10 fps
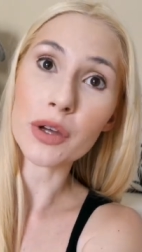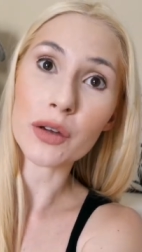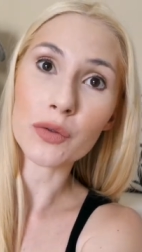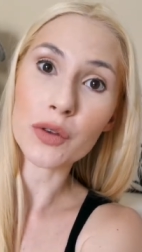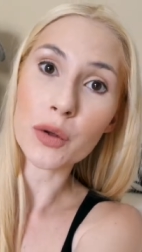
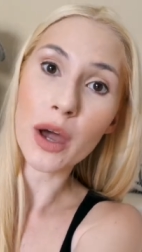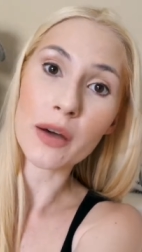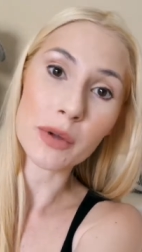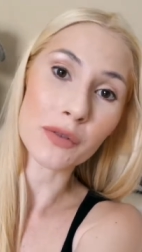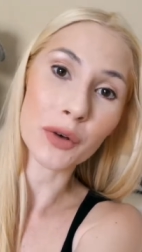If you
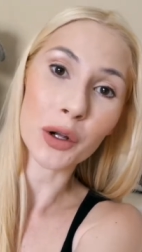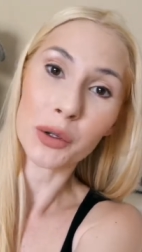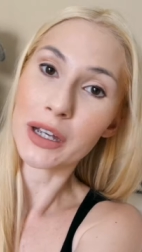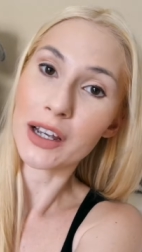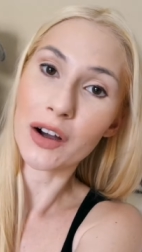have been
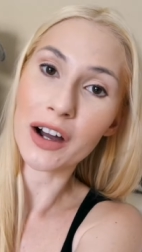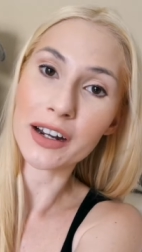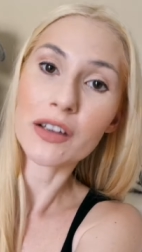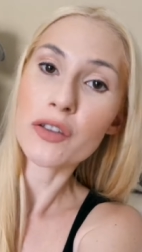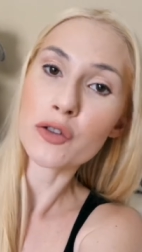following on
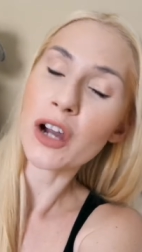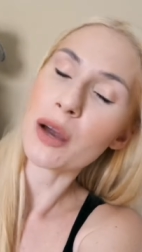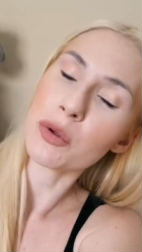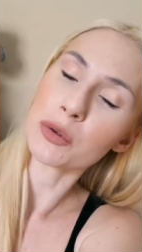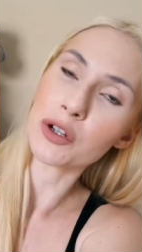
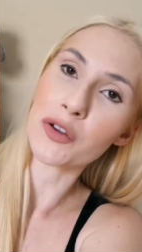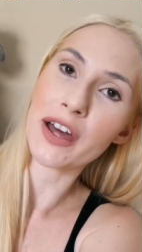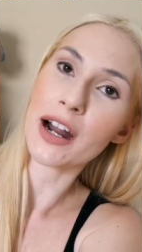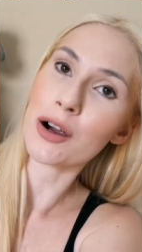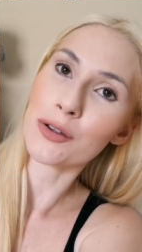Instagram, you'll know
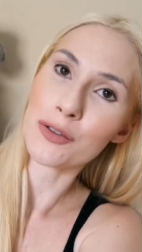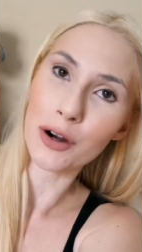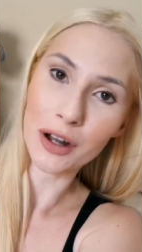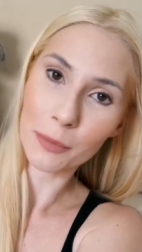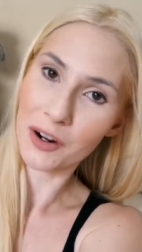that our
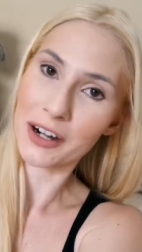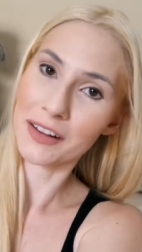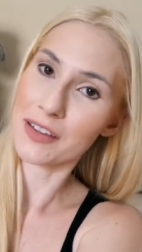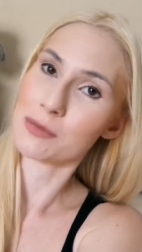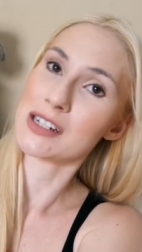startup got
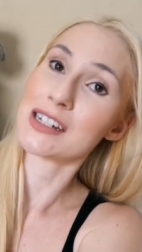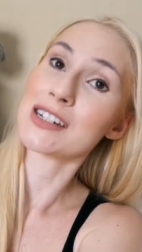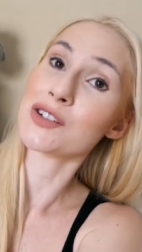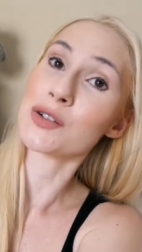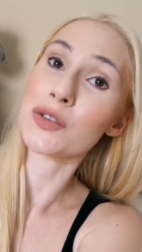accepted
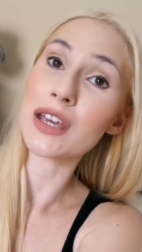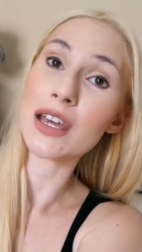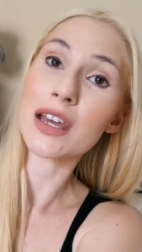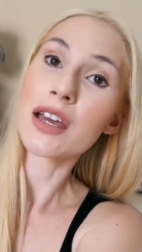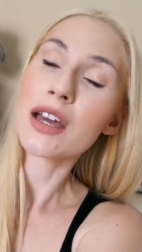into
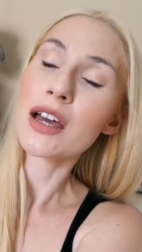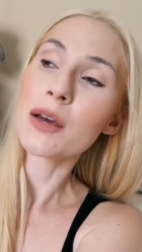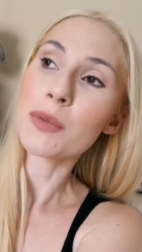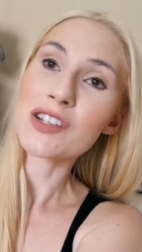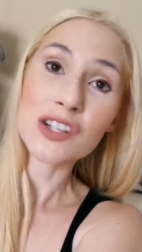the
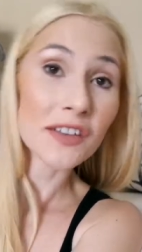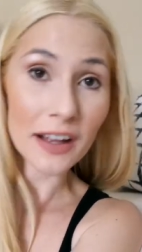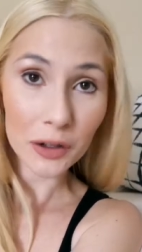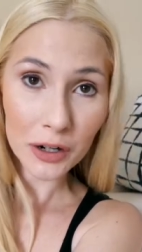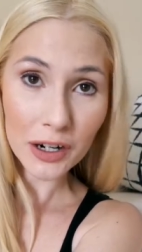Pitch
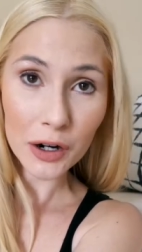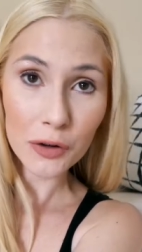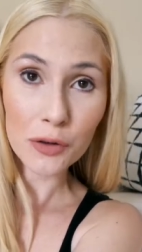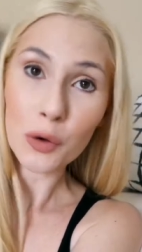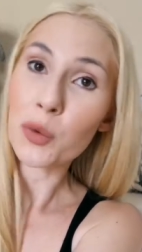Accelerator,
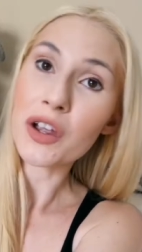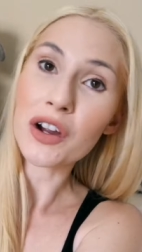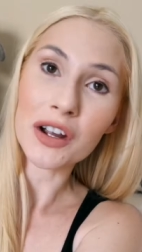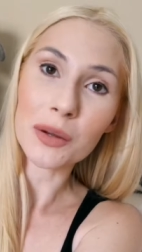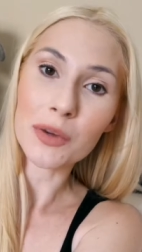so we
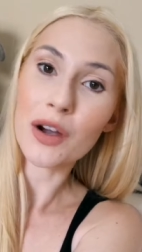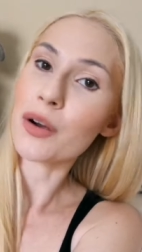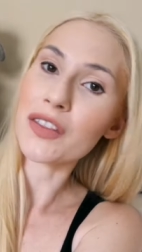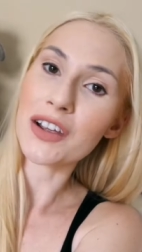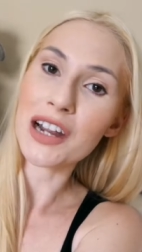are going to be
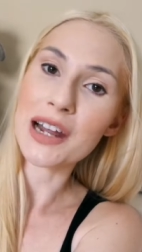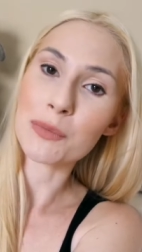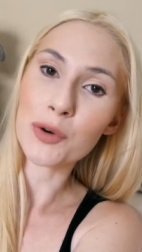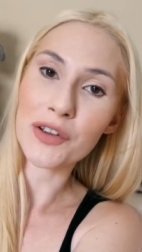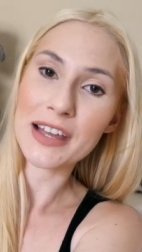going there
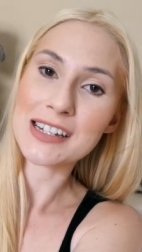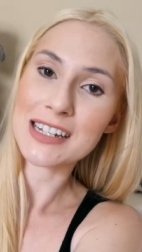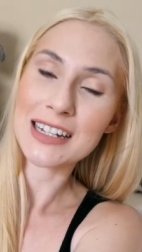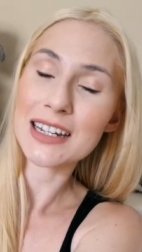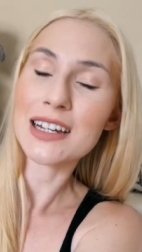and
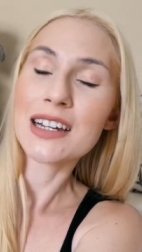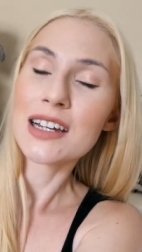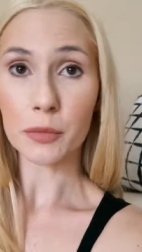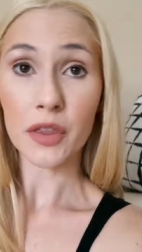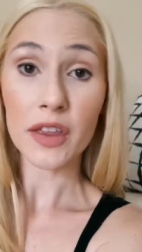presenting.
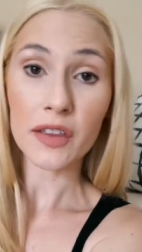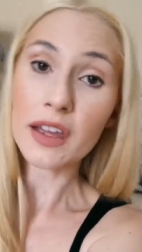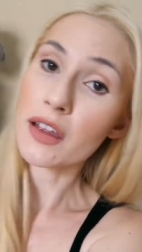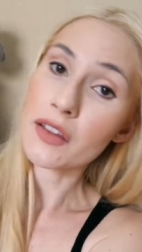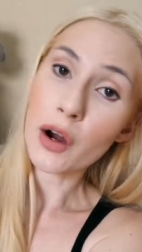This
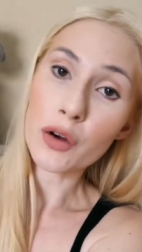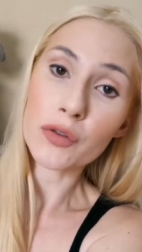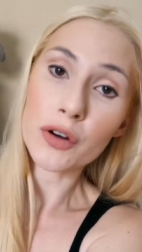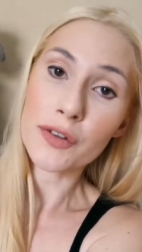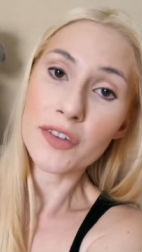is our
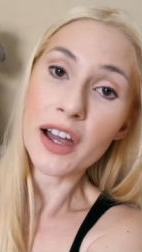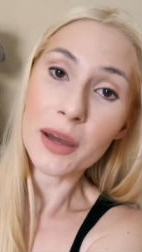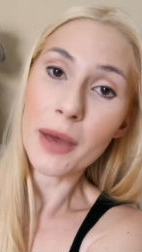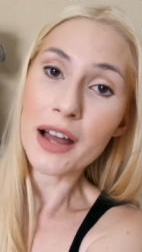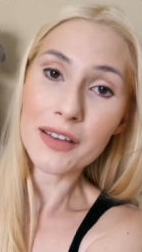first
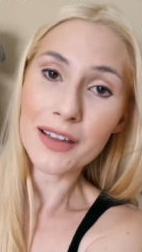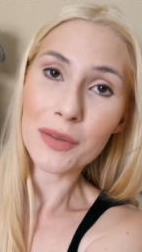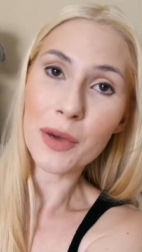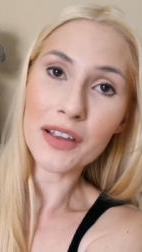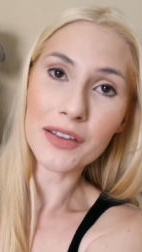time at
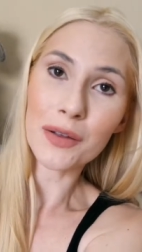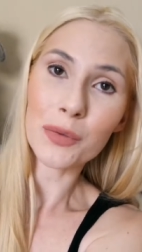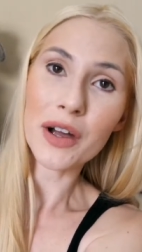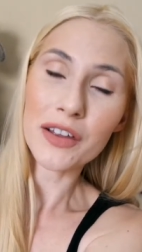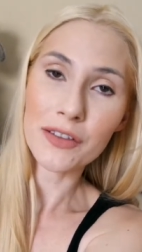South by
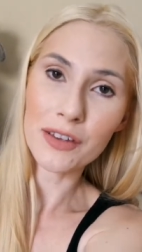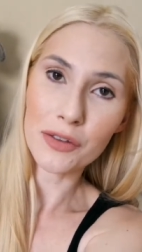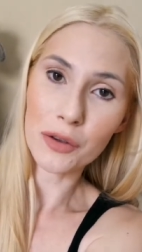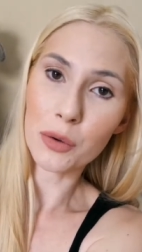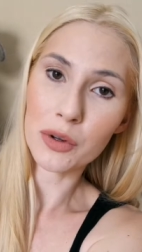Southwest,
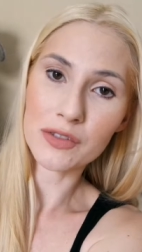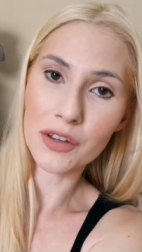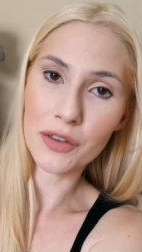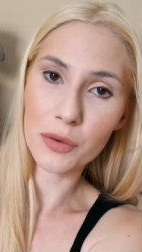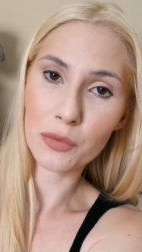so we've
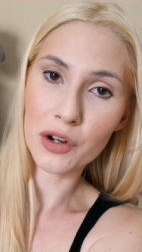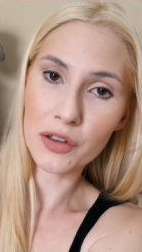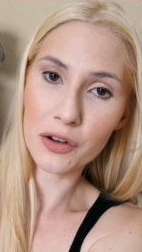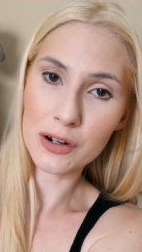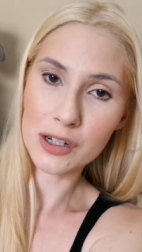done some
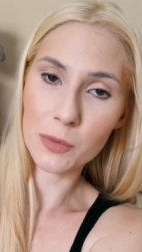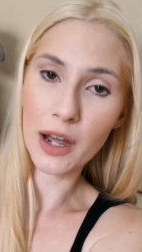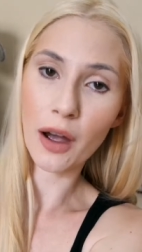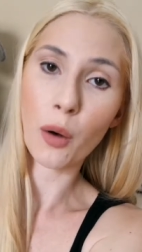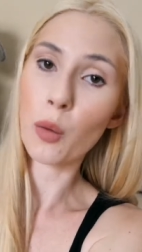research
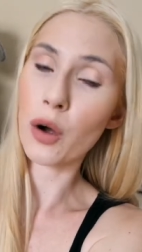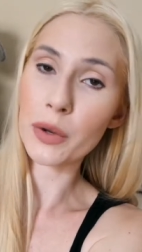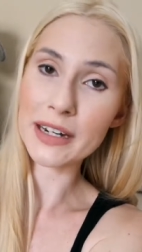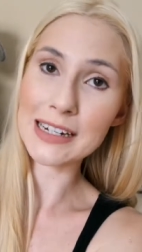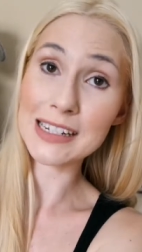about what
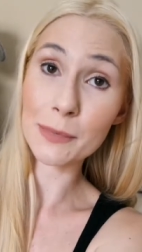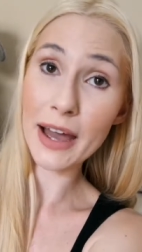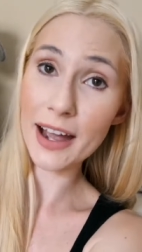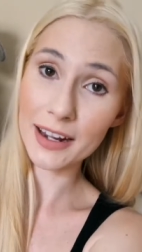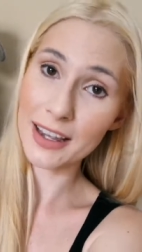we need to
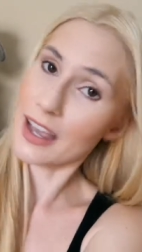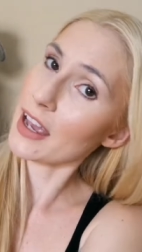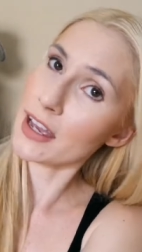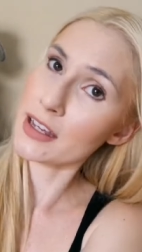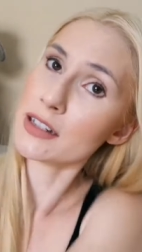pack
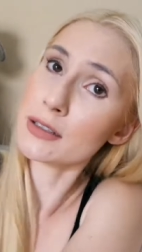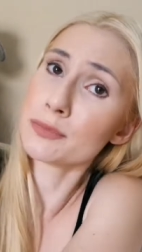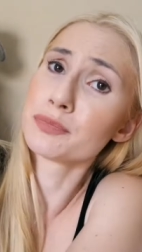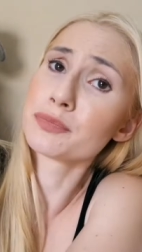and